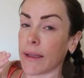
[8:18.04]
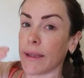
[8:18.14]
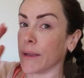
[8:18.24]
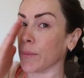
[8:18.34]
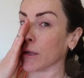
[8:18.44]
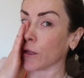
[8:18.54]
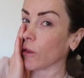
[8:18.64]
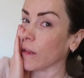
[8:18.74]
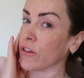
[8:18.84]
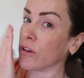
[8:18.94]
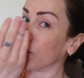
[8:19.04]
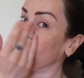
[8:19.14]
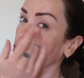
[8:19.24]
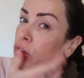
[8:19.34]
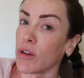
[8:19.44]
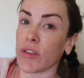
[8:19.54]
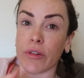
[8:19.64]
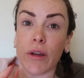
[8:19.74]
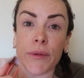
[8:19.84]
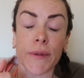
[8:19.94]
I just literally have
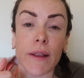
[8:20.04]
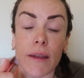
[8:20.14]
moisturiser on.